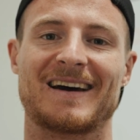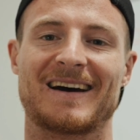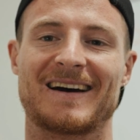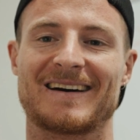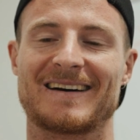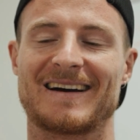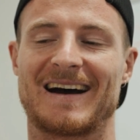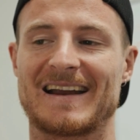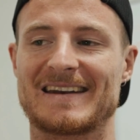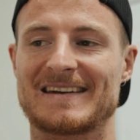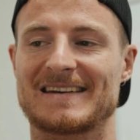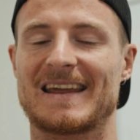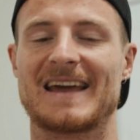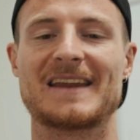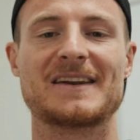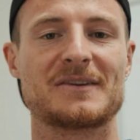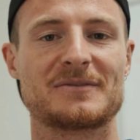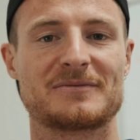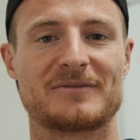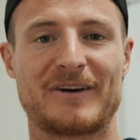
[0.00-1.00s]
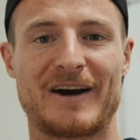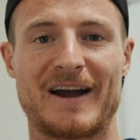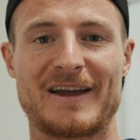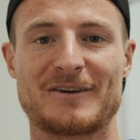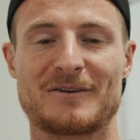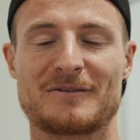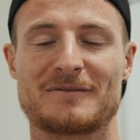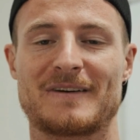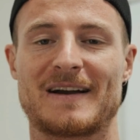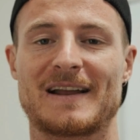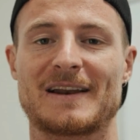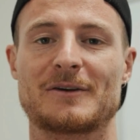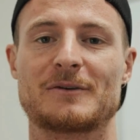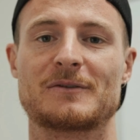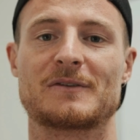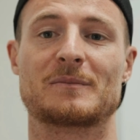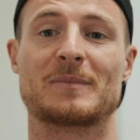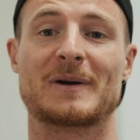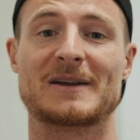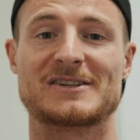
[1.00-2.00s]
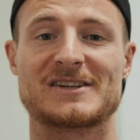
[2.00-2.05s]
identify your values by